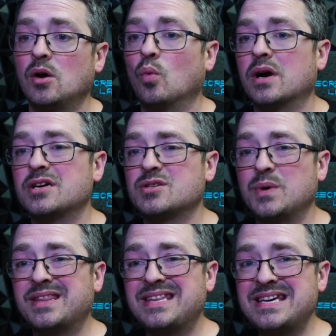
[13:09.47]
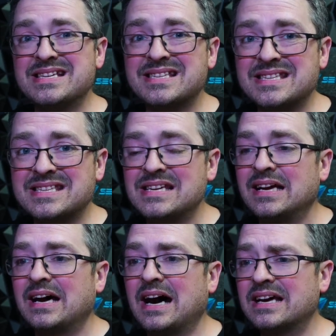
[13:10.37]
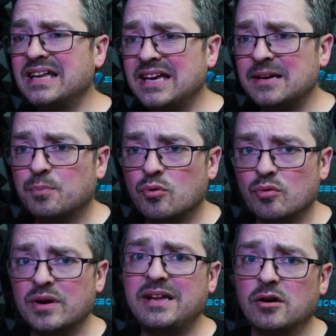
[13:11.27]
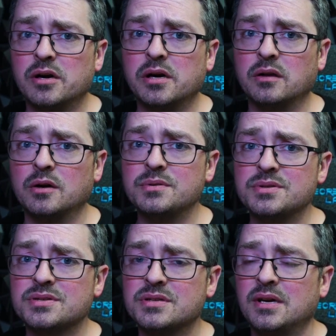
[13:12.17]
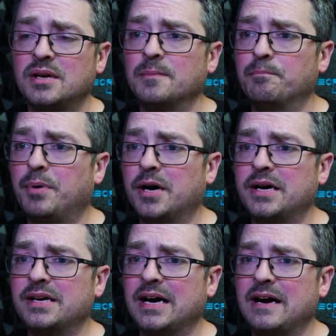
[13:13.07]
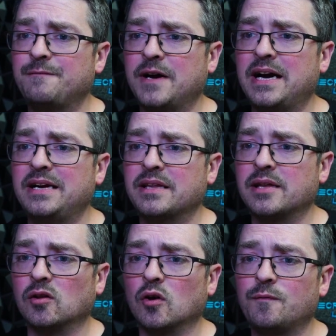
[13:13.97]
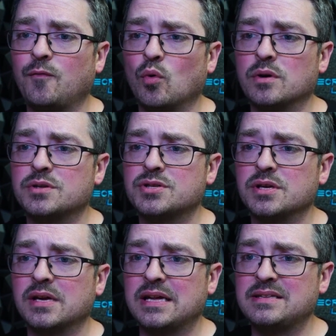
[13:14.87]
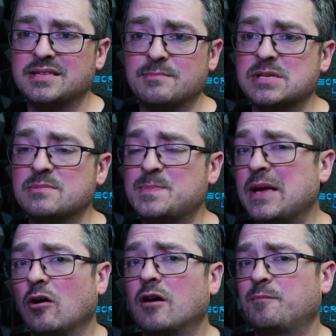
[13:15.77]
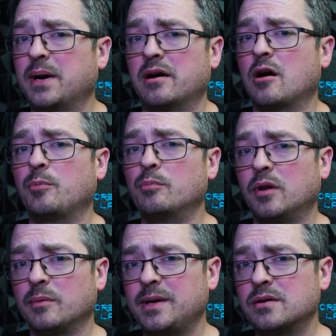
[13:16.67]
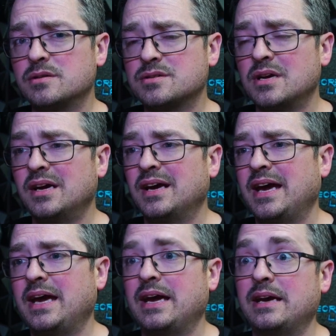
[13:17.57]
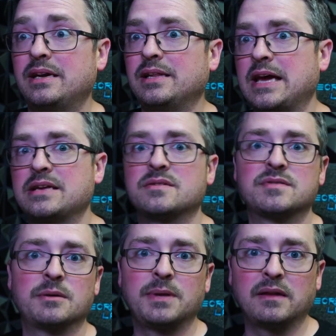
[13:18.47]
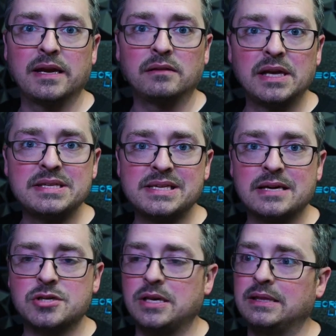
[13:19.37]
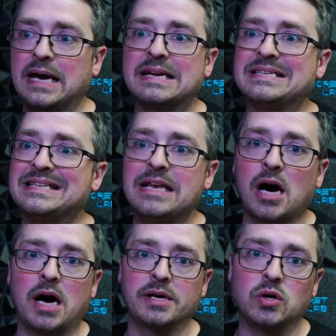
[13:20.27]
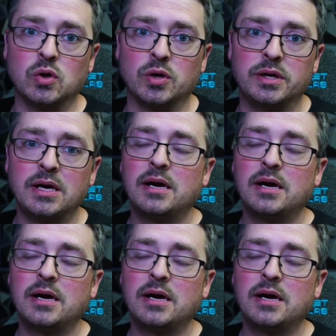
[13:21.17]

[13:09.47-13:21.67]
Whereas with this, I can get pretty darn close, but I find that the Glowforge can sometimes be off by a couple millimeters, and in the case of something like lens etching, that is not good.